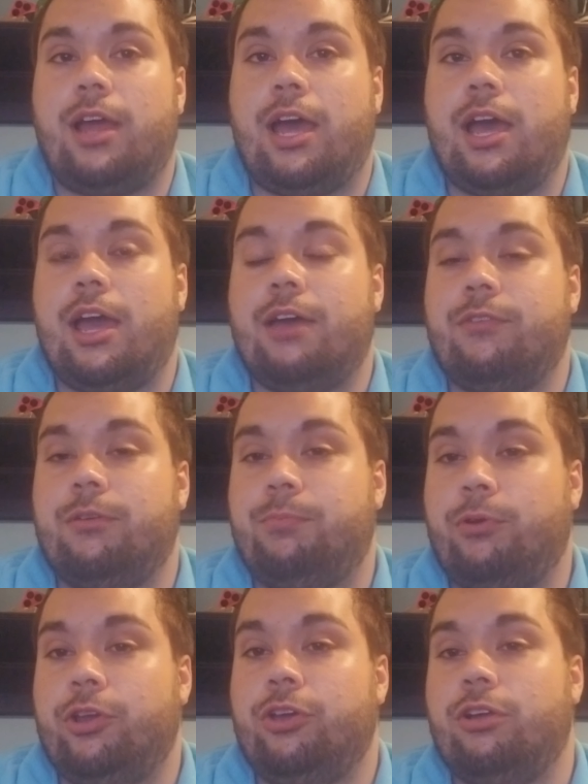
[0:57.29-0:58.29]
I have a
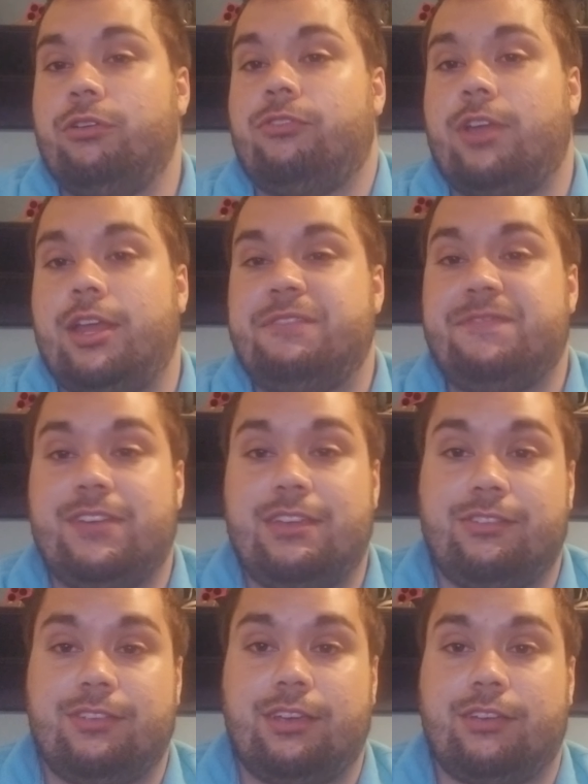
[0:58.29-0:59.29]
pretty good understanding of
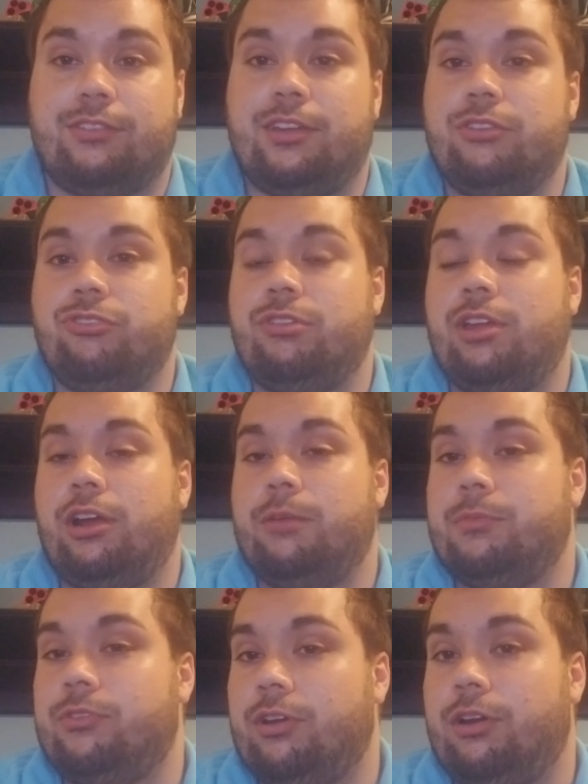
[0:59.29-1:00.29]
physics and engineering
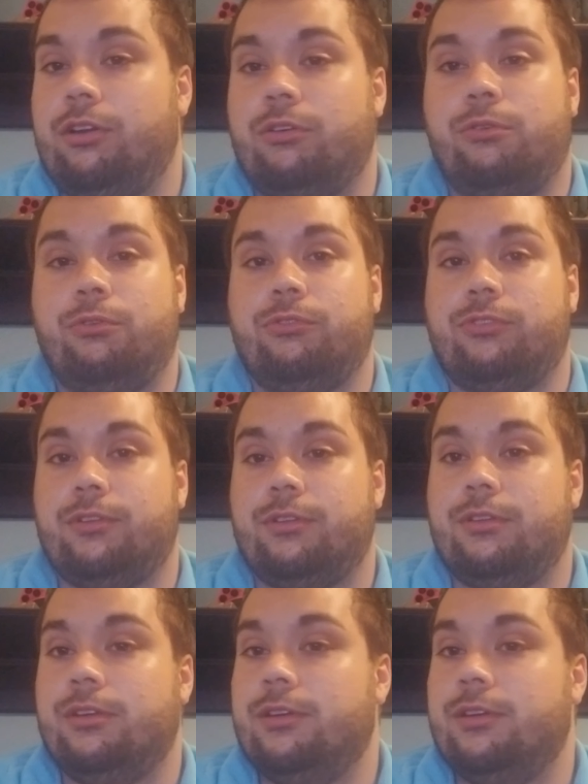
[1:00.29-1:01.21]
materials and